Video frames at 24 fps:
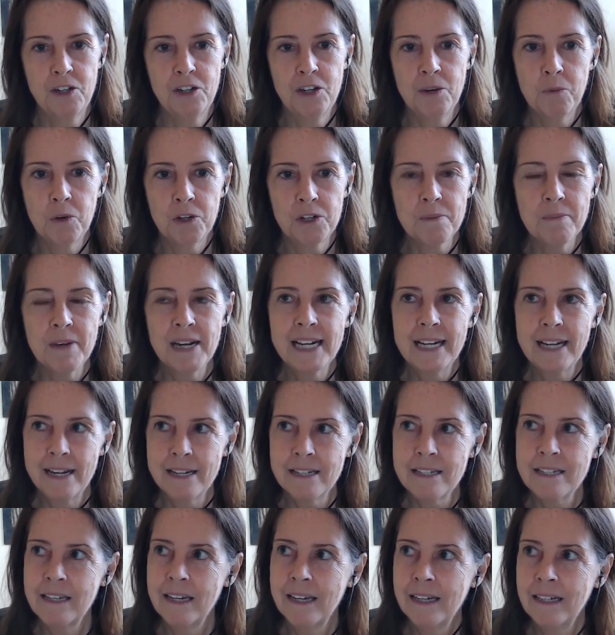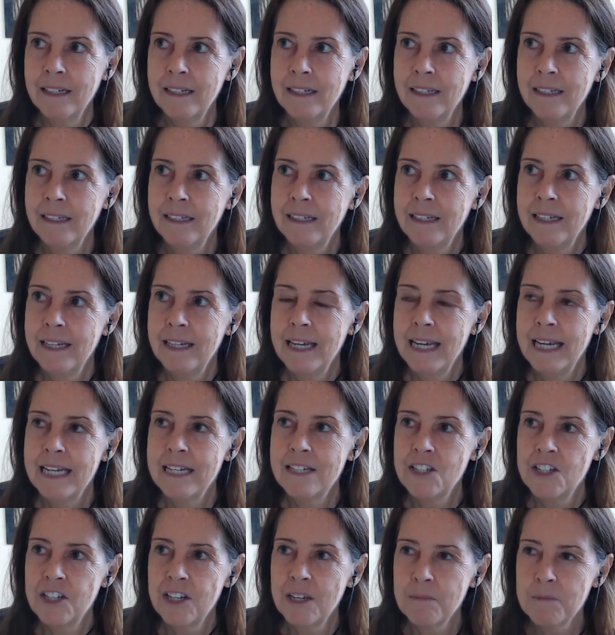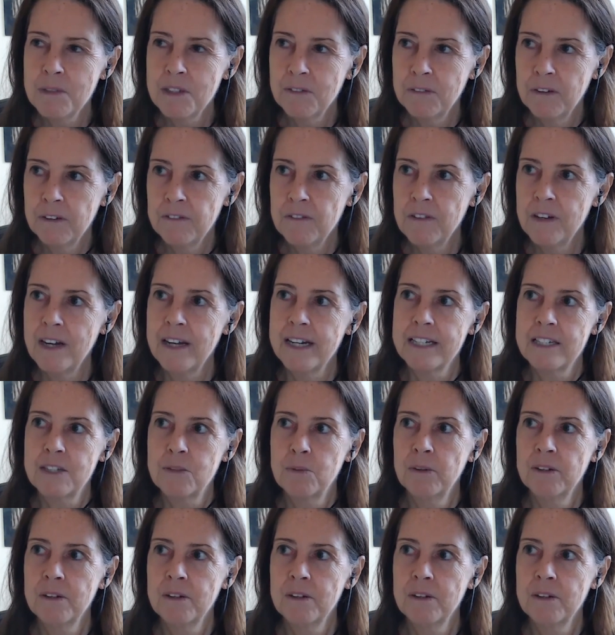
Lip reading: You know, what am I getting in terms of advice?